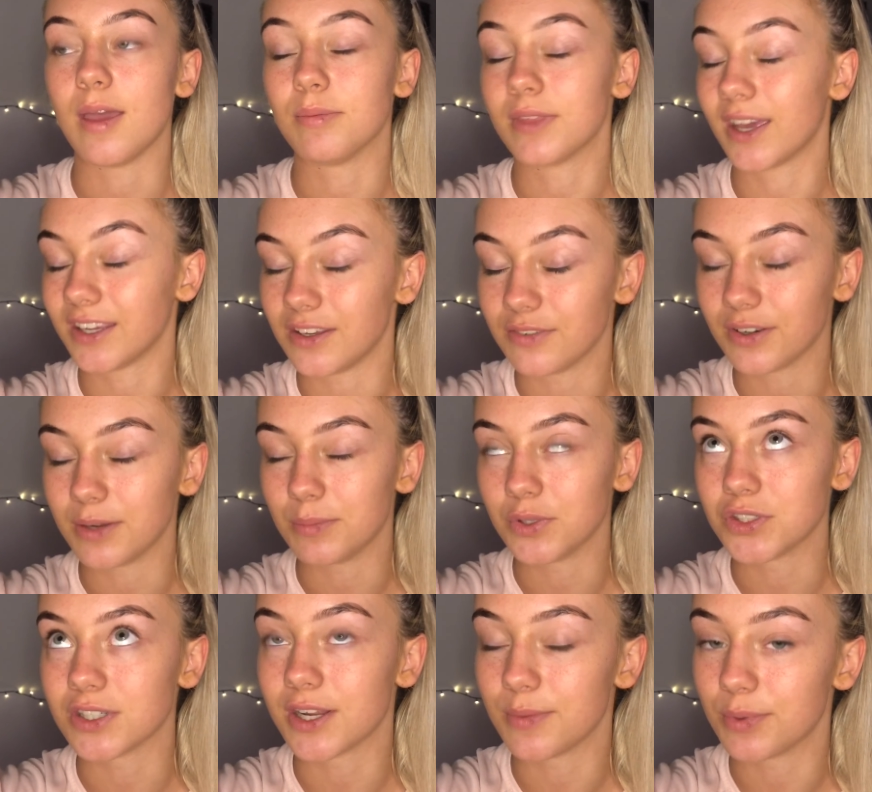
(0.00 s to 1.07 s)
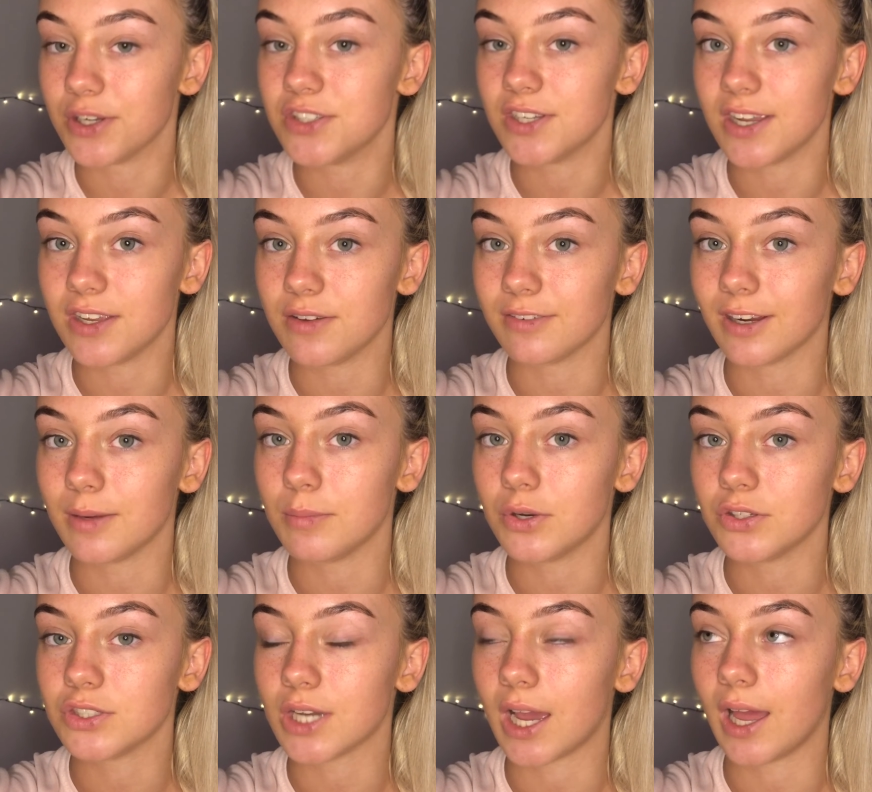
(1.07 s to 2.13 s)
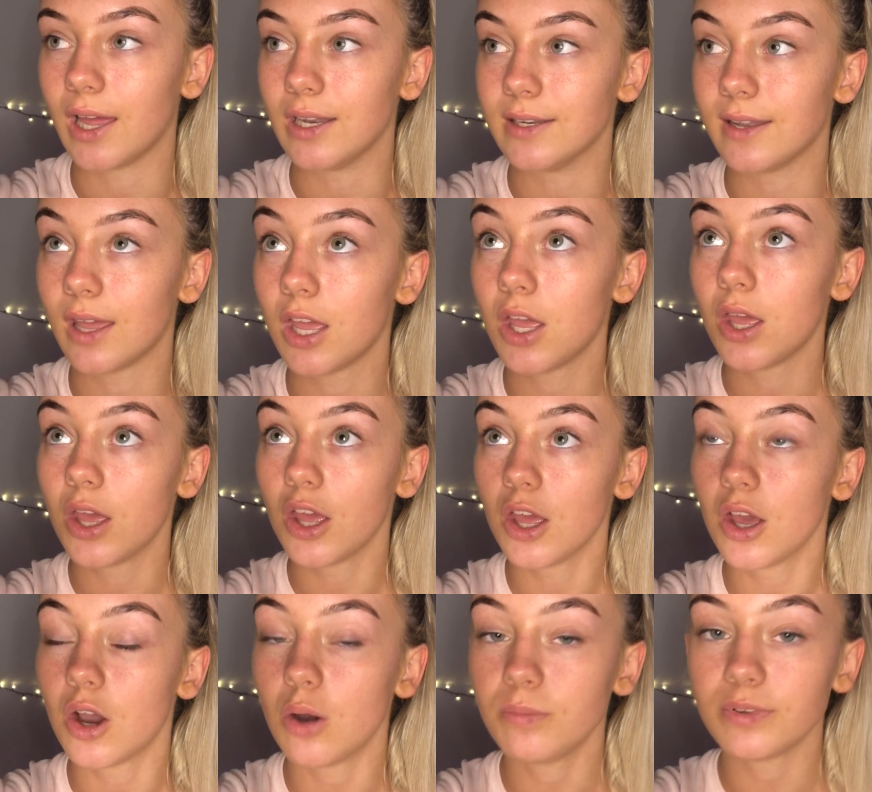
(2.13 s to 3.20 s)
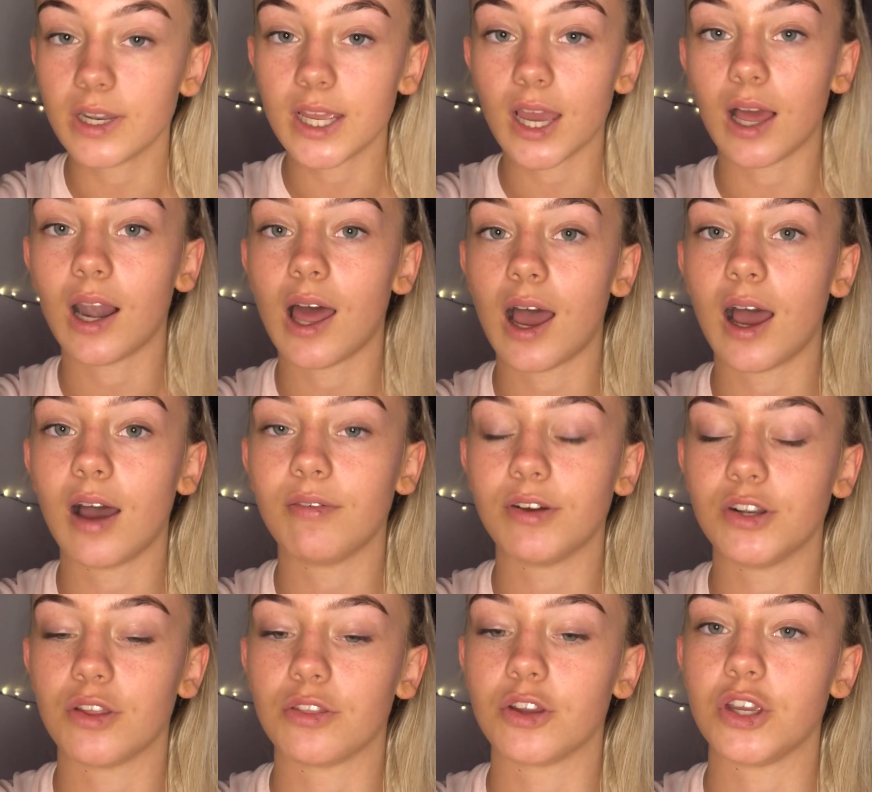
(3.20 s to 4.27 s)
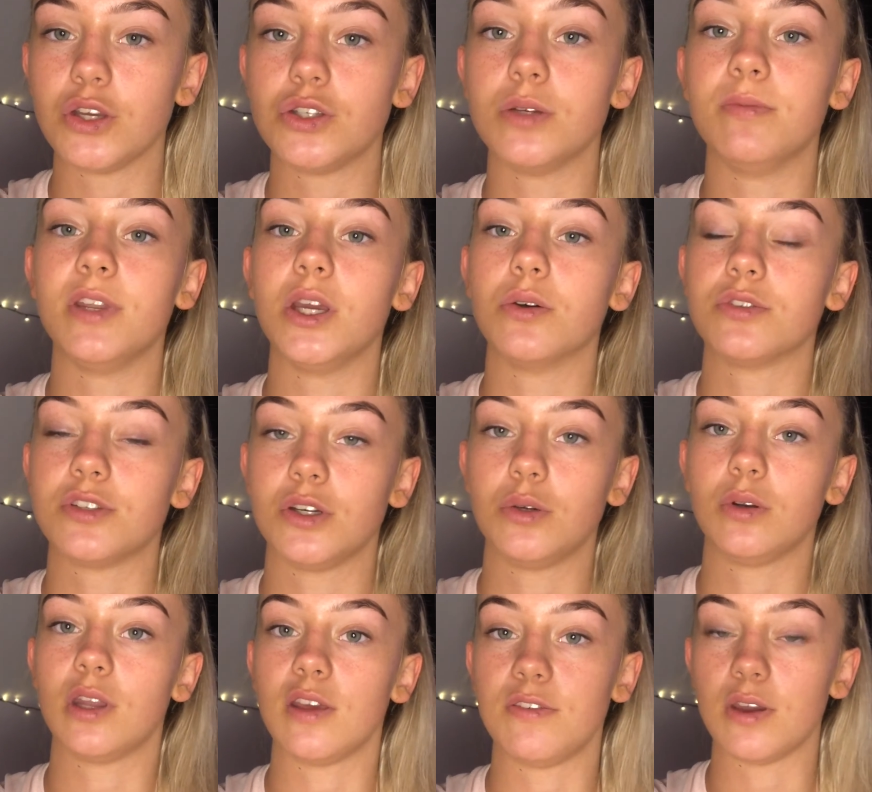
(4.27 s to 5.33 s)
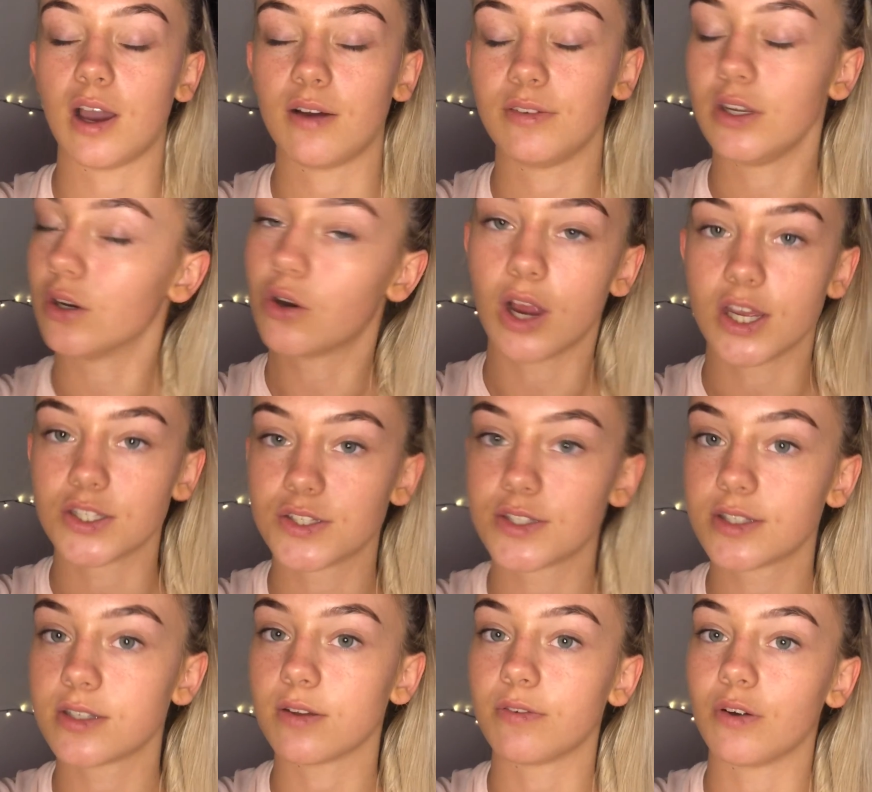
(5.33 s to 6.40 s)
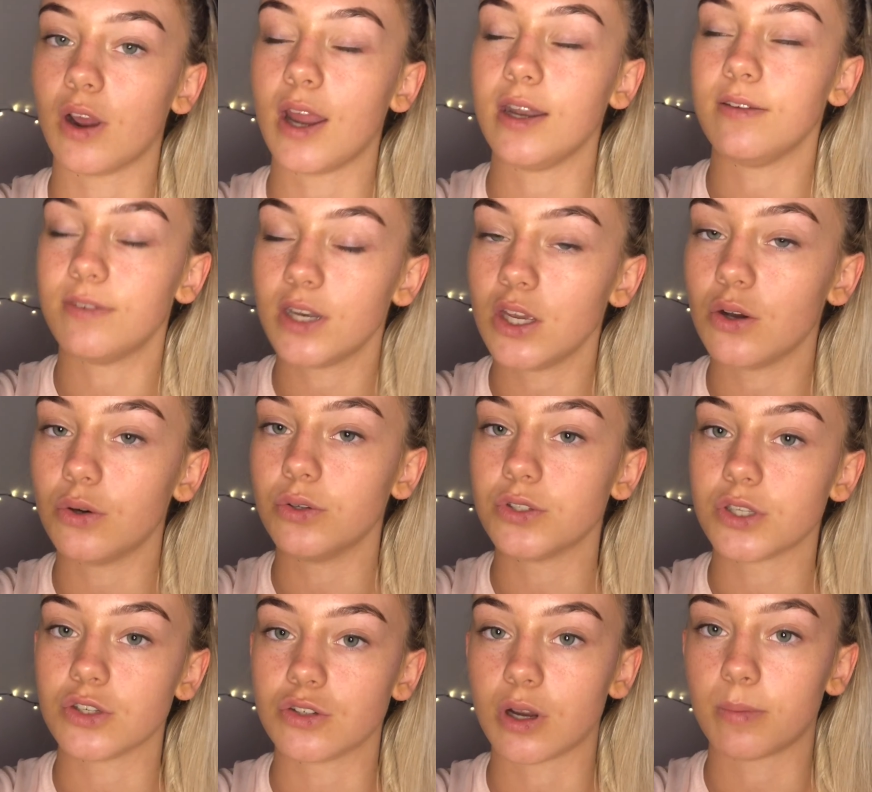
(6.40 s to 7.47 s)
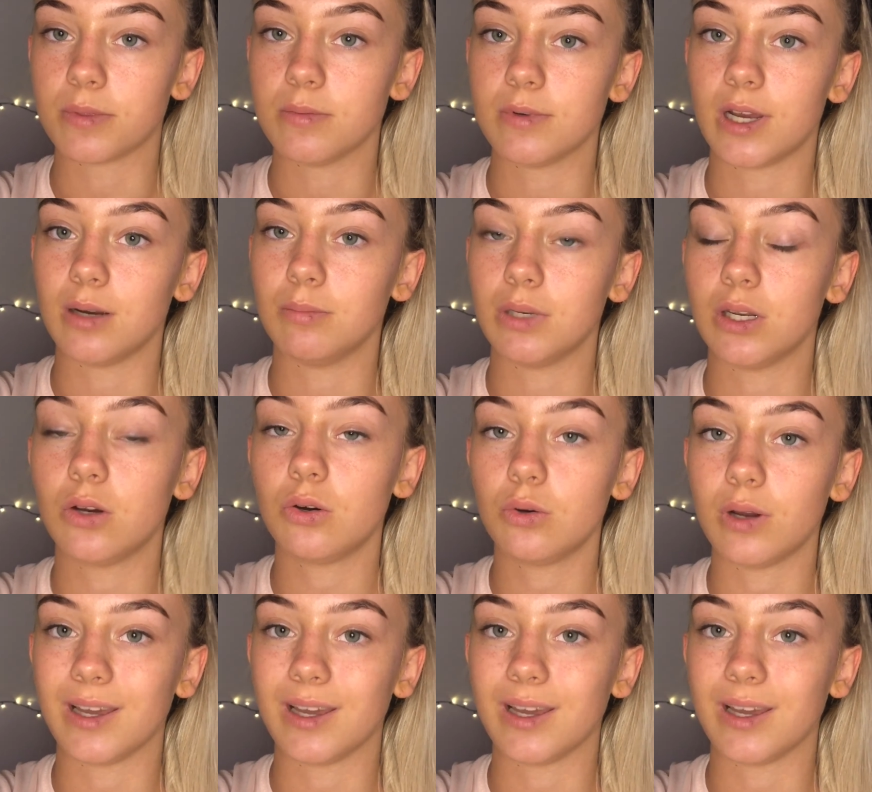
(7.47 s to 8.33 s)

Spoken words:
thank you very much and I appreciate you very much, and hopefully I'll have another YouTube video soon. If you have any requests for any videos, drop them down below.